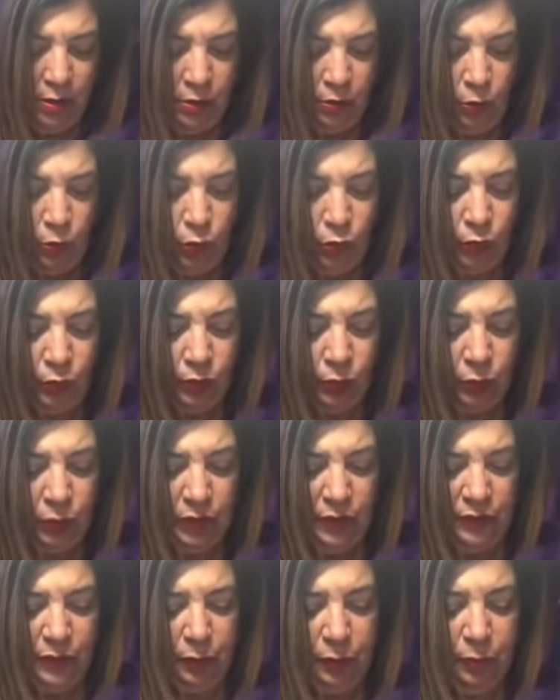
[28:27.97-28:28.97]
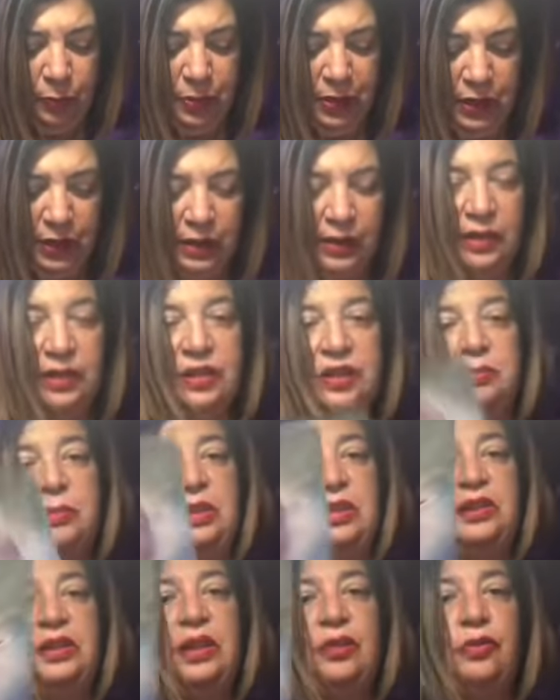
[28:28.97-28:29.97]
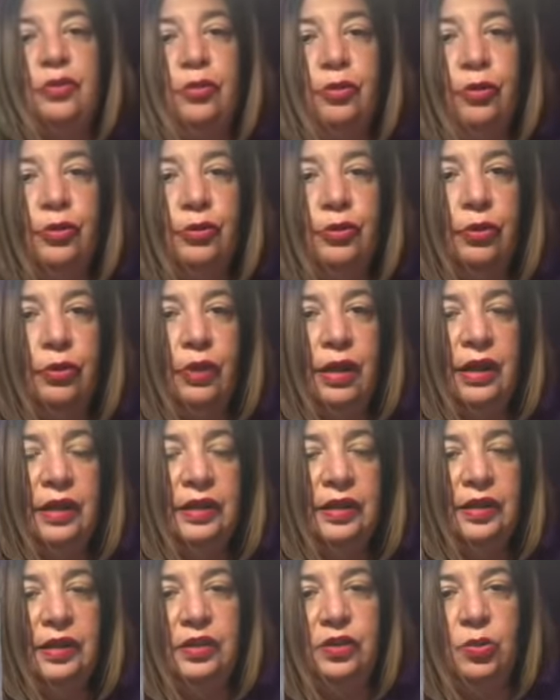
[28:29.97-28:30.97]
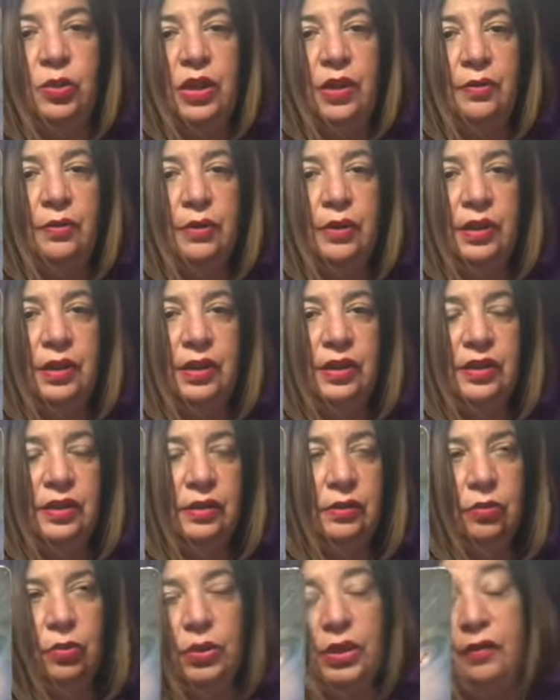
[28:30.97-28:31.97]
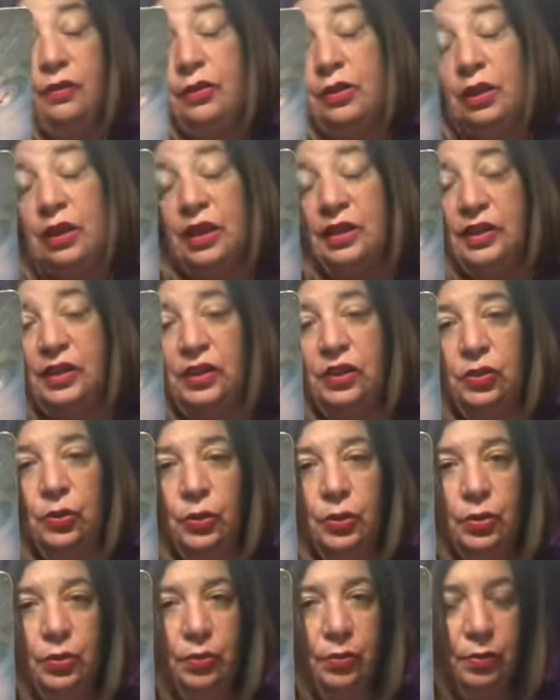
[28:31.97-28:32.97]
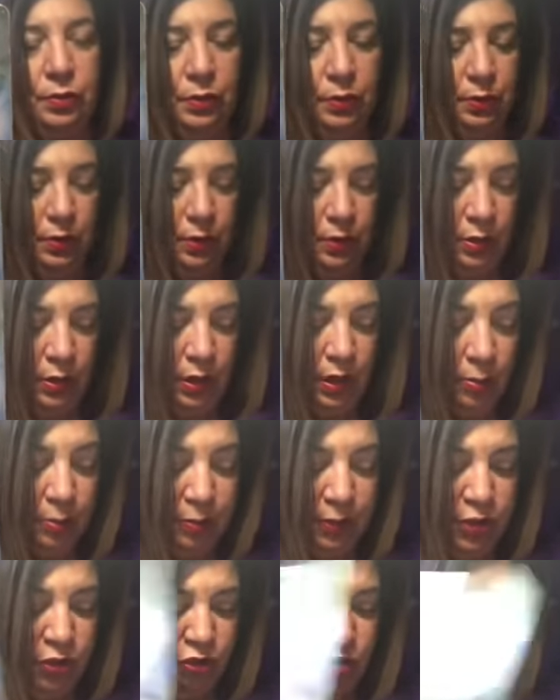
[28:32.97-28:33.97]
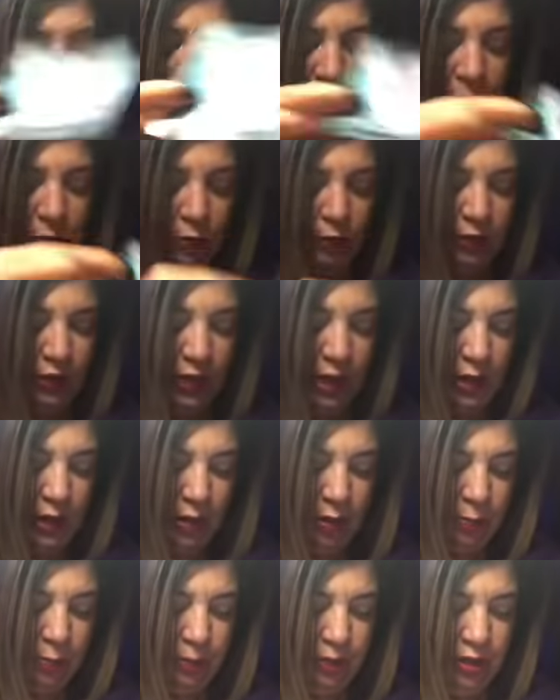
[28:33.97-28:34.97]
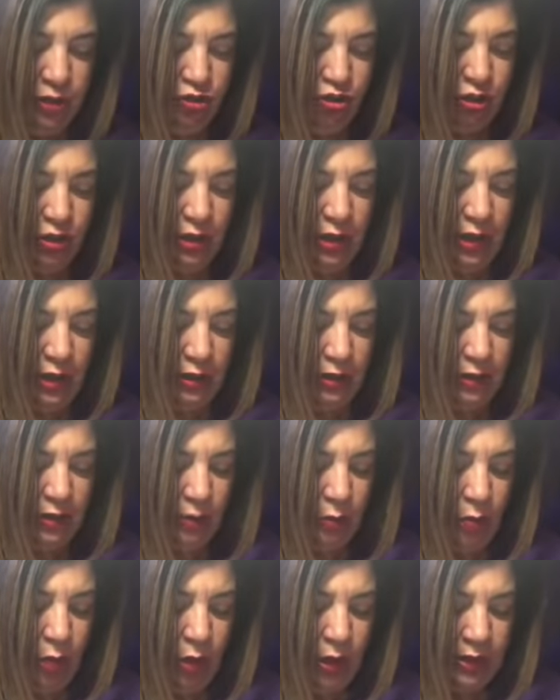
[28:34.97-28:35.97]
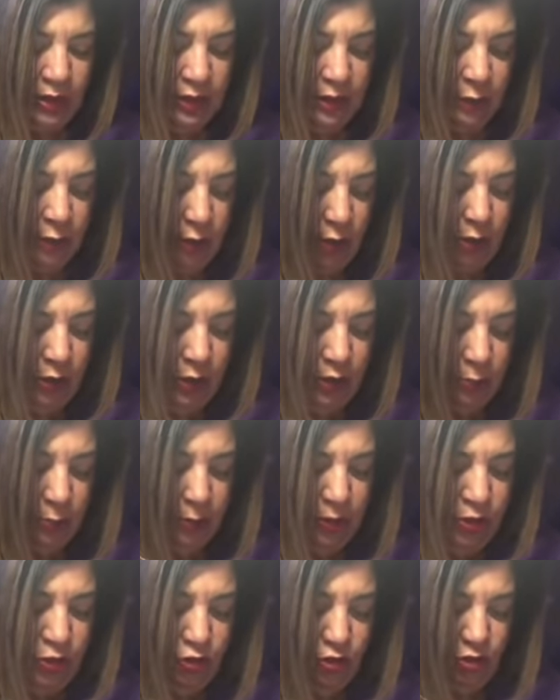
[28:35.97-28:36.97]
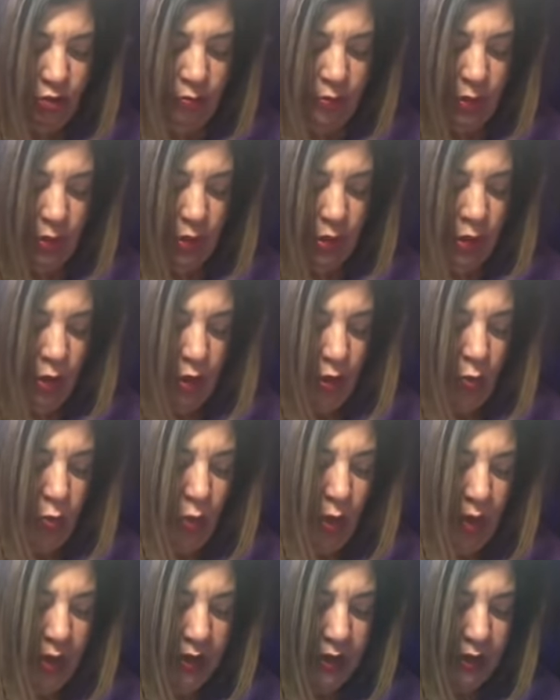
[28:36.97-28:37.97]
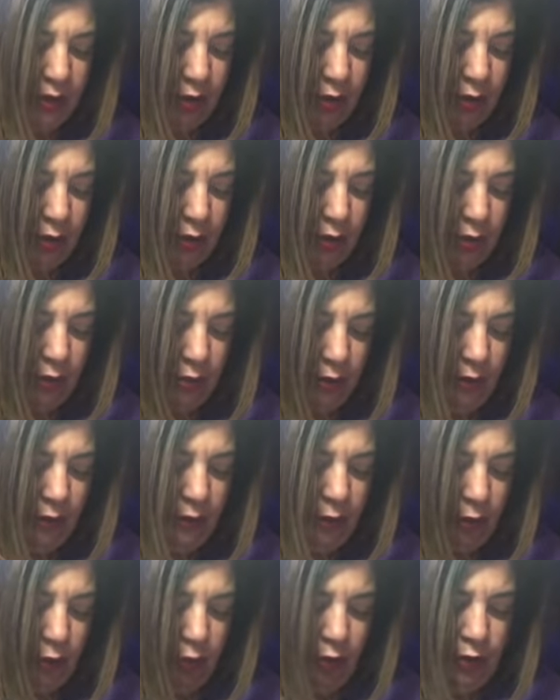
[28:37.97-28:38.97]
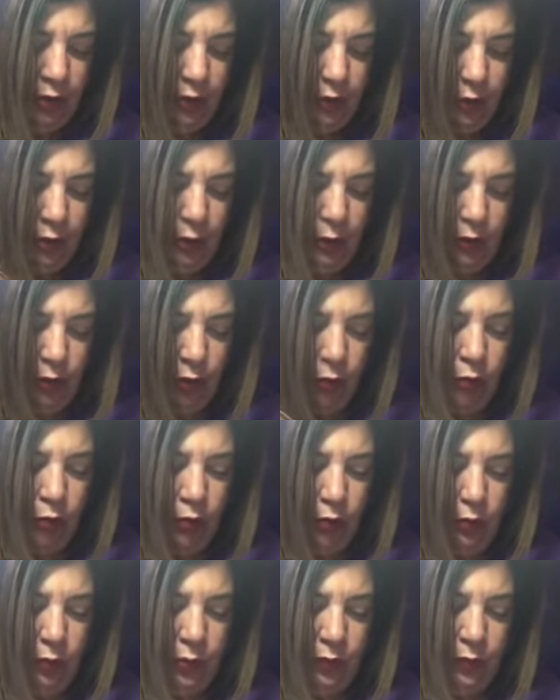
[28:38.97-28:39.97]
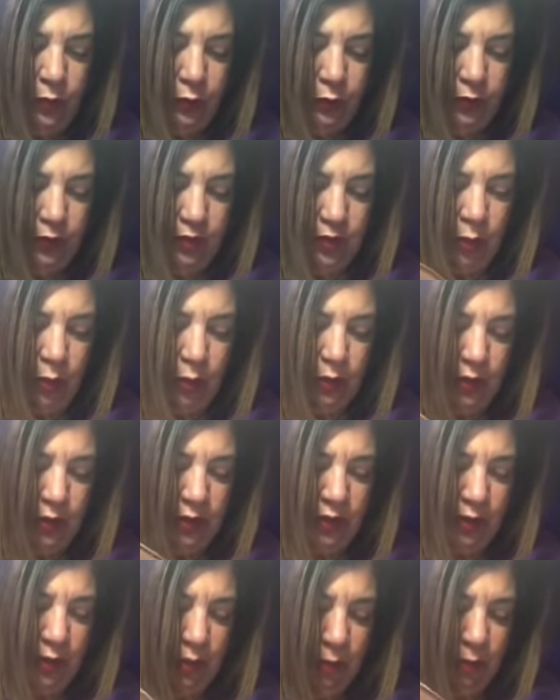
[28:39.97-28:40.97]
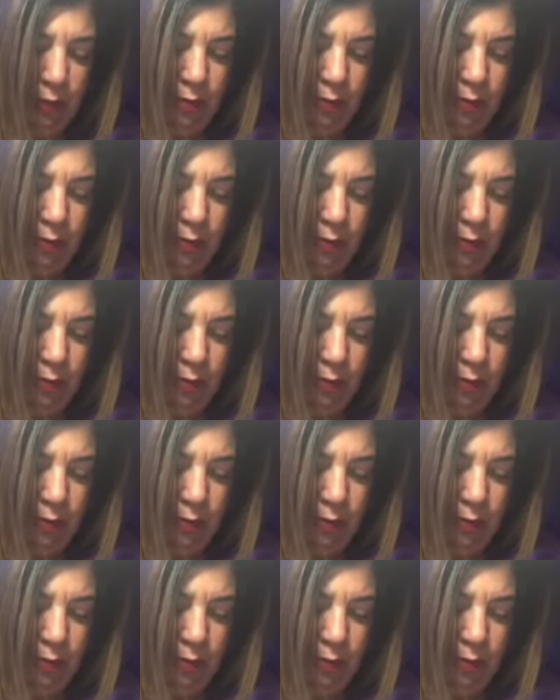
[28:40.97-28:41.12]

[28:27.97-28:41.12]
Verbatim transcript: The World, when if it would be like this, it means that you learned your lessons, whatever it is, whatever the lessons were, completion. But there's not a completion yet. Why is there not a completion? Why is the devil card here with the World reversed? I want to see.